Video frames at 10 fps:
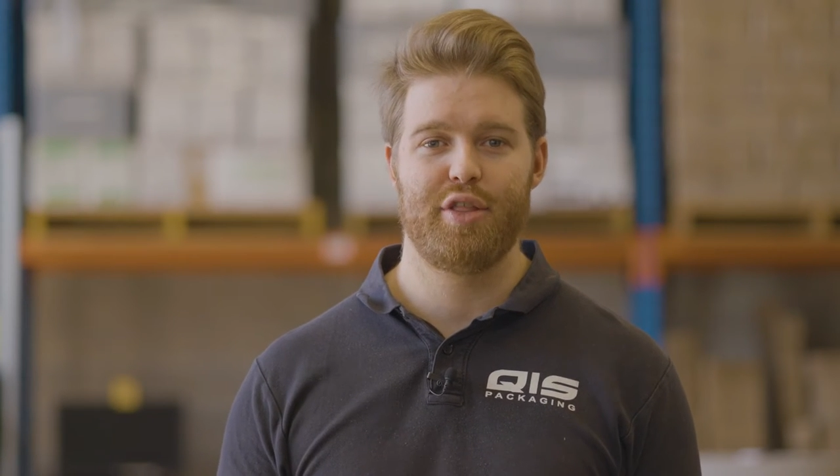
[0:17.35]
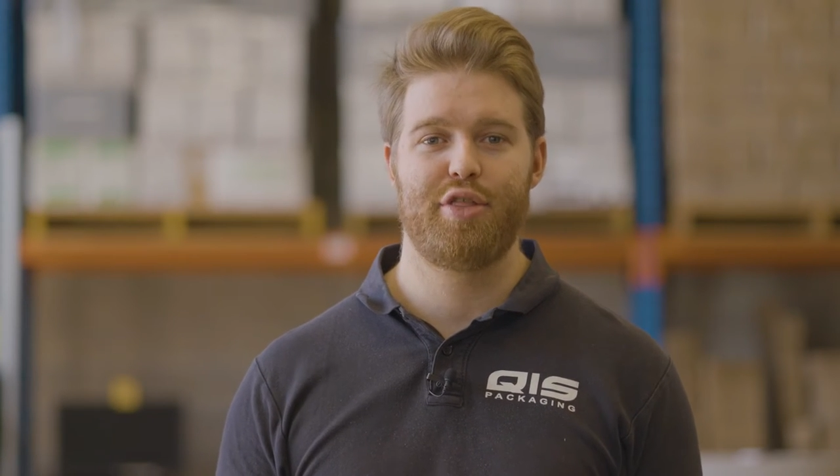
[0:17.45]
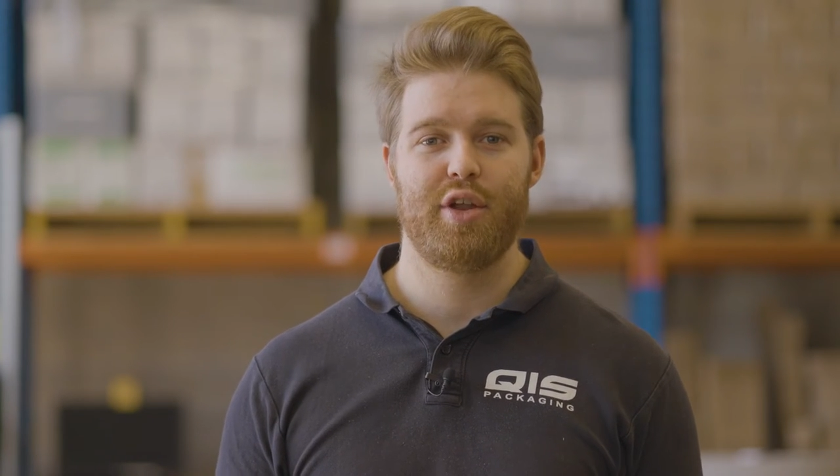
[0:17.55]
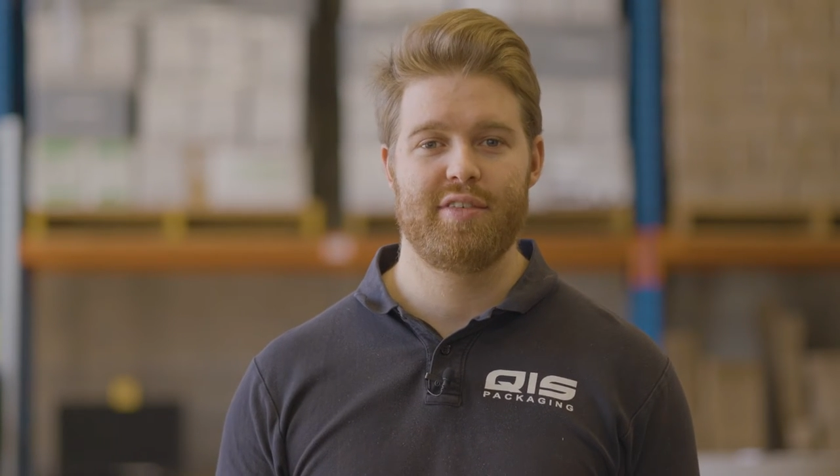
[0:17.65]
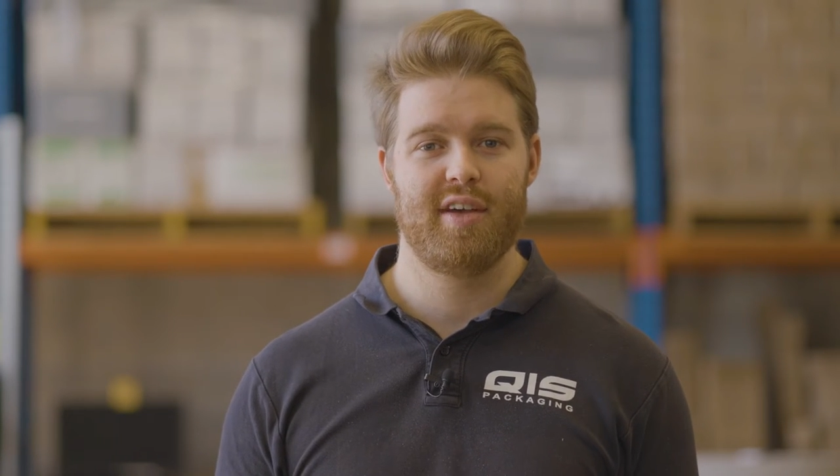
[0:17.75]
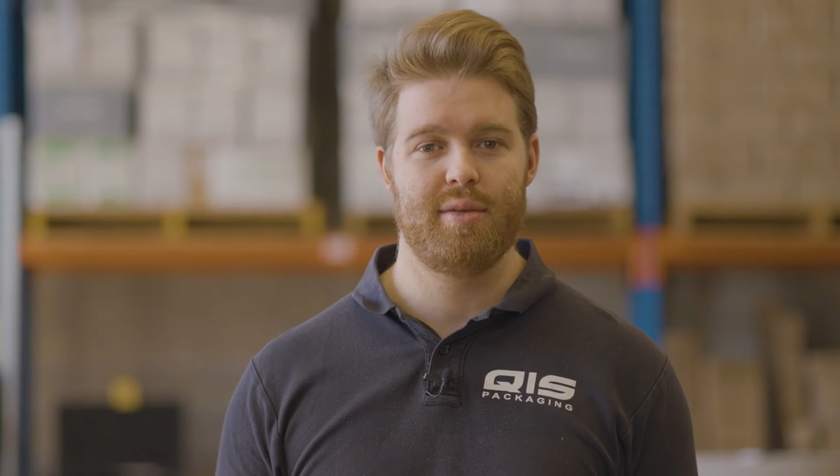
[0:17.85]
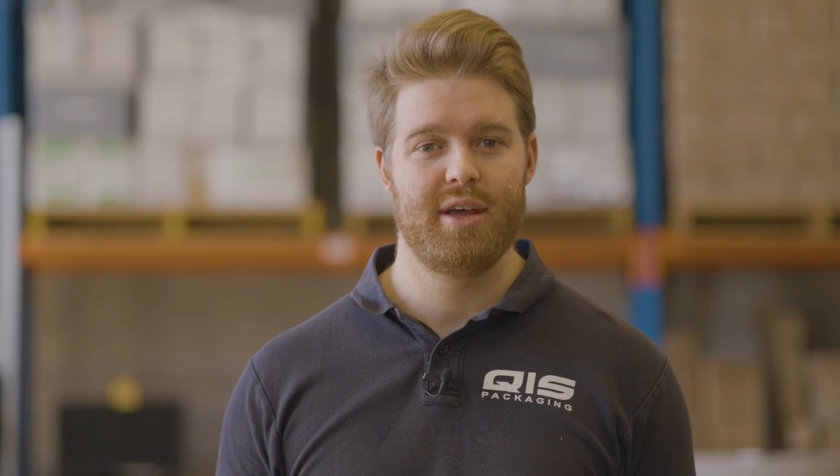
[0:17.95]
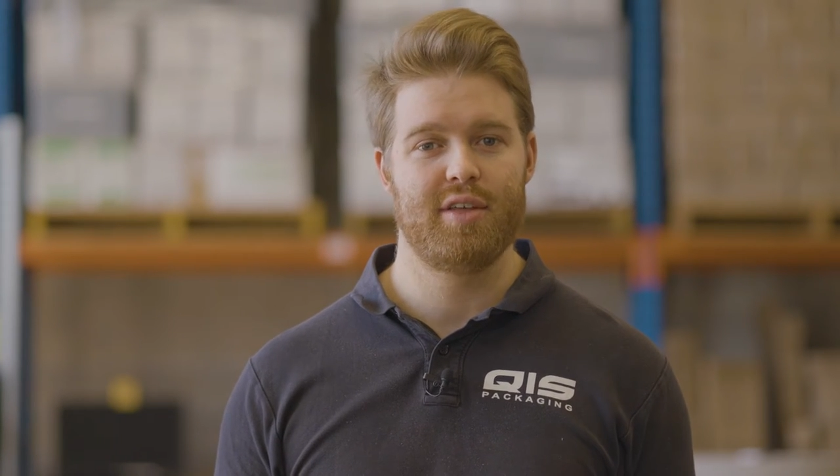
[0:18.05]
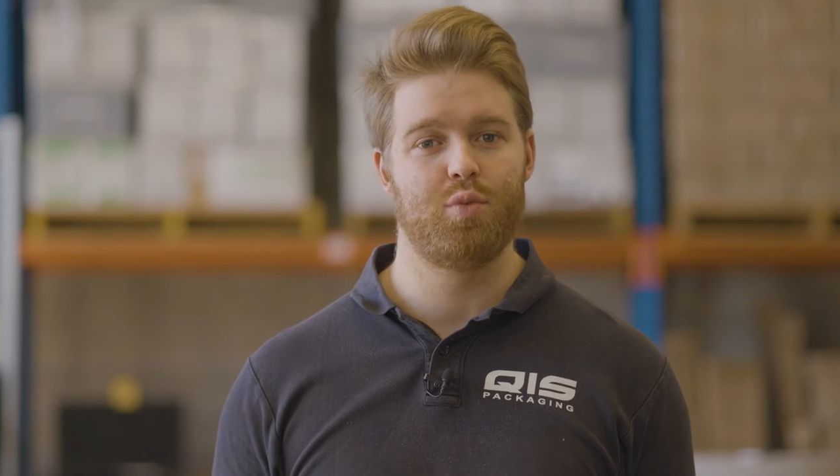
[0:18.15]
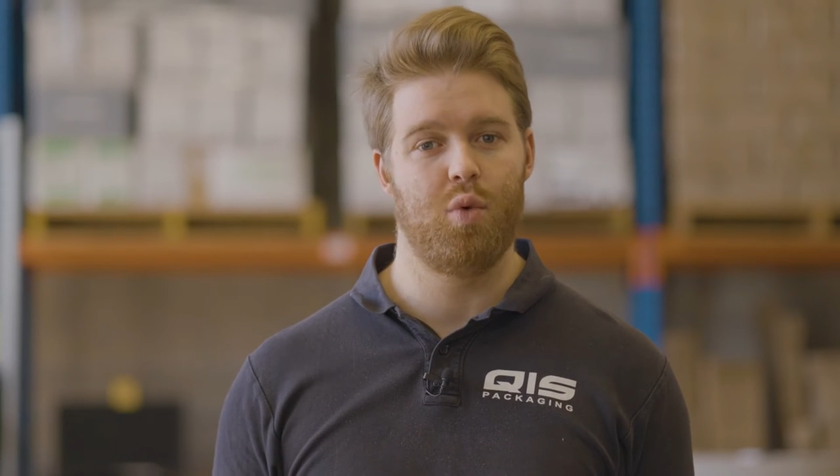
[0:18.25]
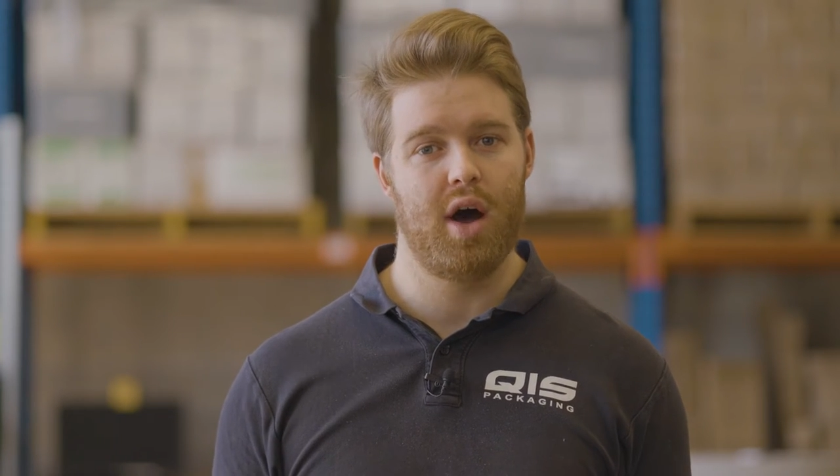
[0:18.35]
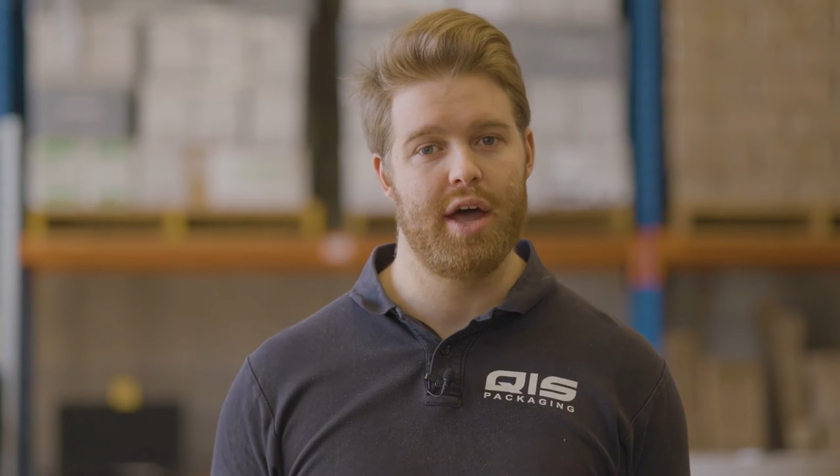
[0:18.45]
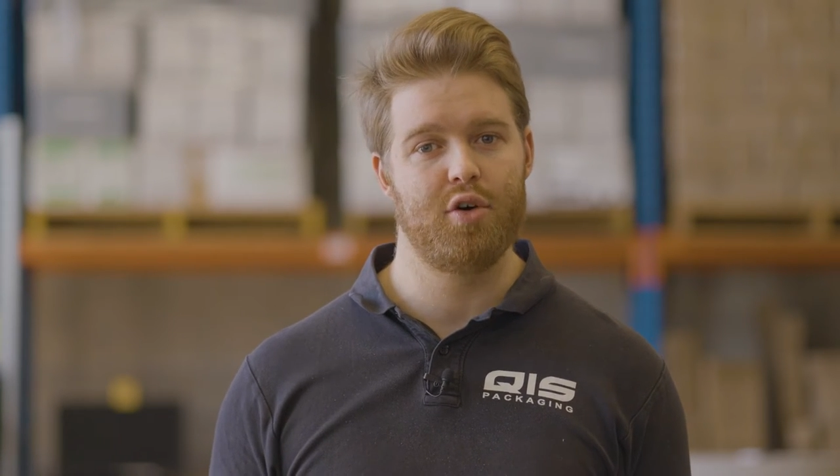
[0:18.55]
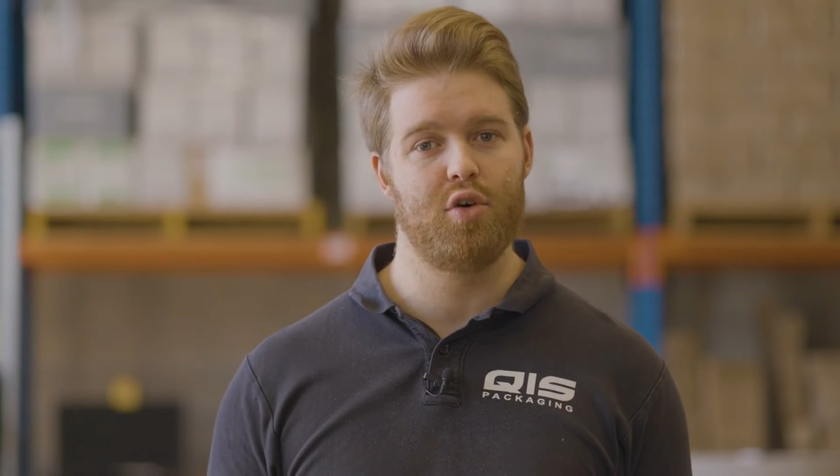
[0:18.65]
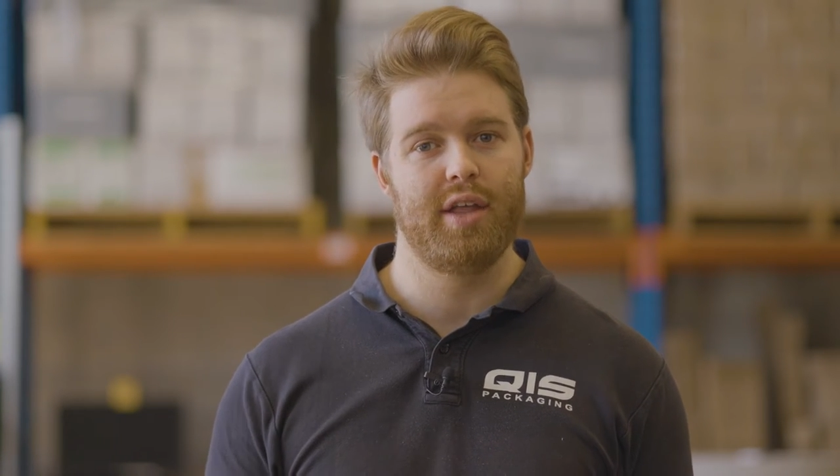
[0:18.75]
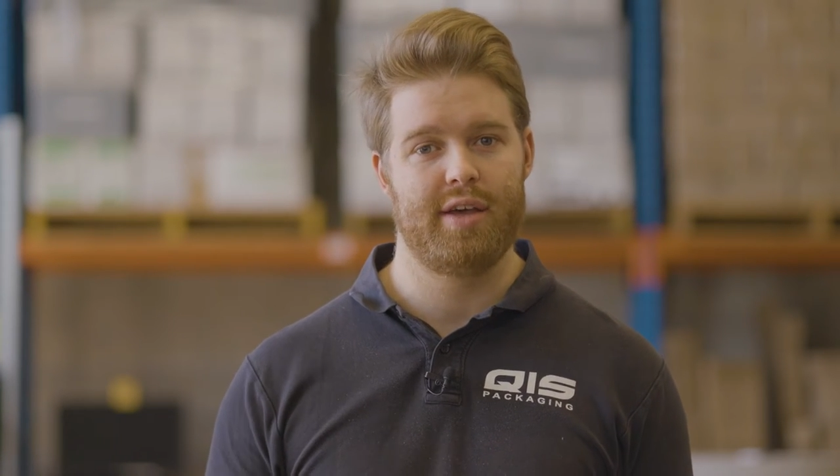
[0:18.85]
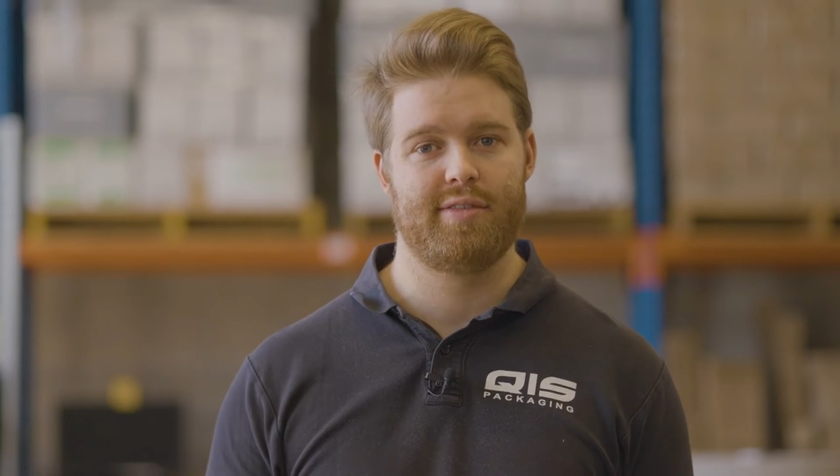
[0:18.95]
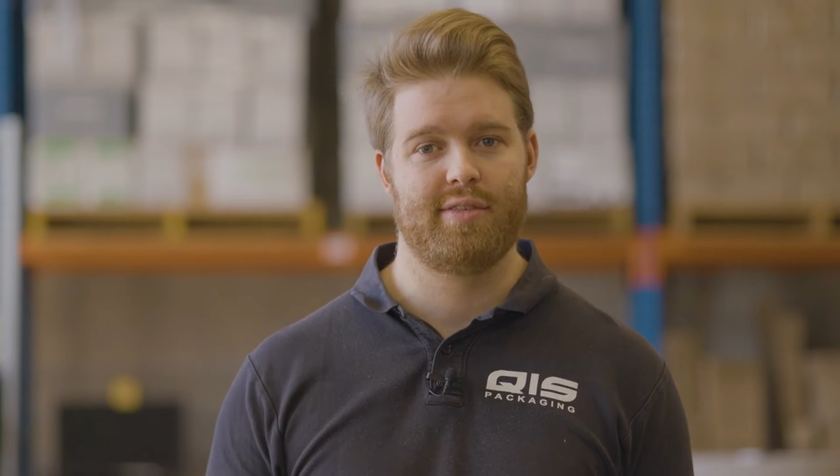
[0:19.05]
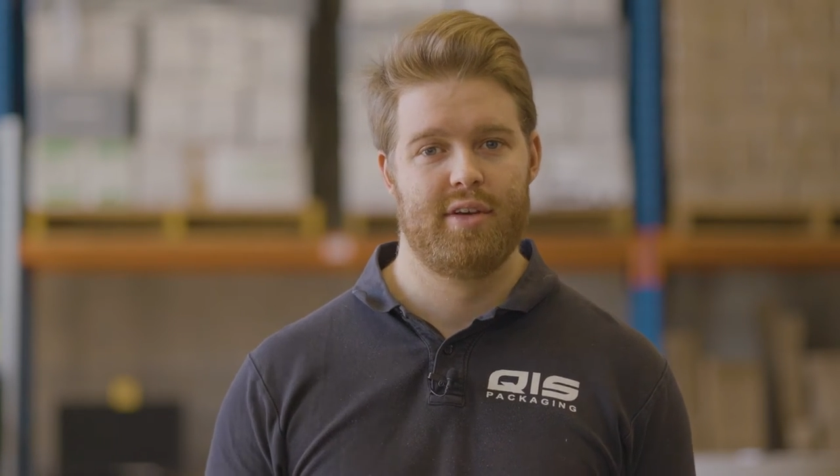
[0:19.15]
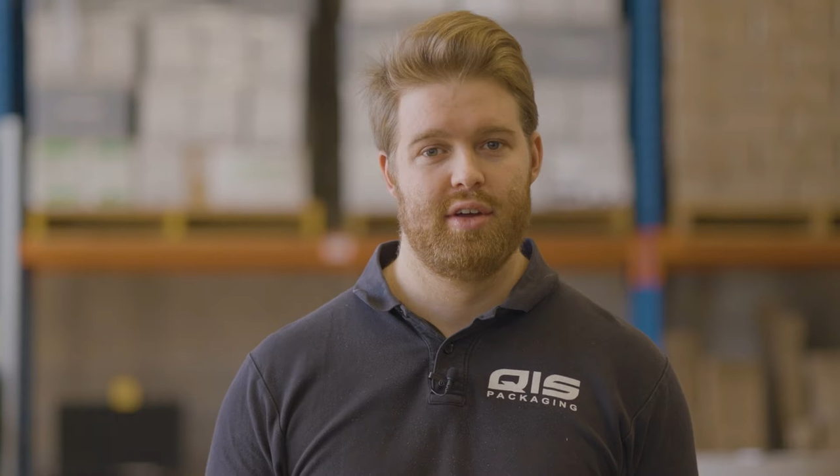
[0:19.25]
30 centimeters wide or less,